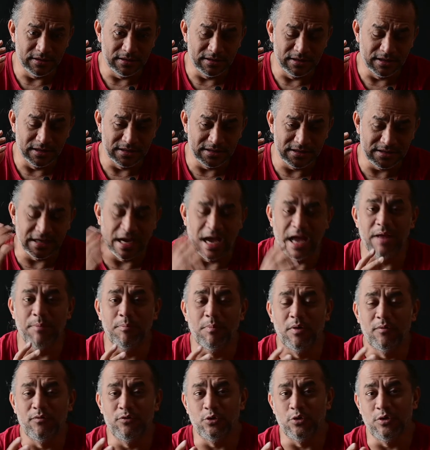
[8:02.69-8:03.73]
the type
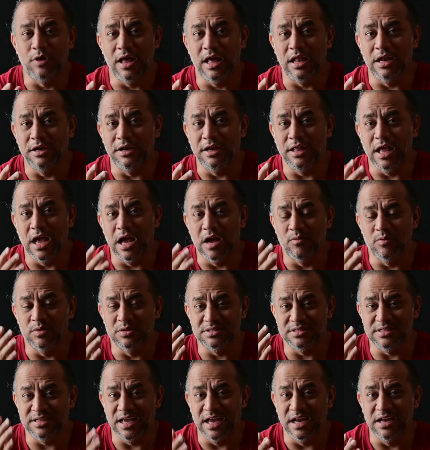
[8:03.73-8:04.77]
of tonality I
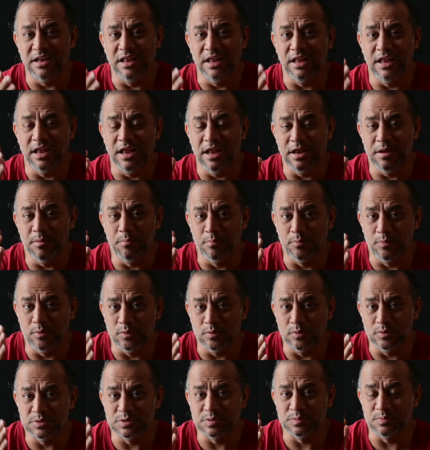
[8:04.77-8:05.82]
was getting in
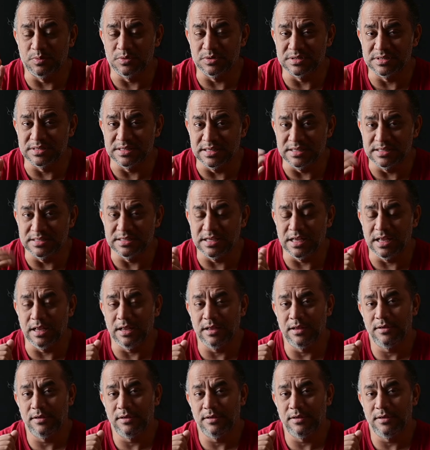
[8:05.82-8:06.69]
post-processing.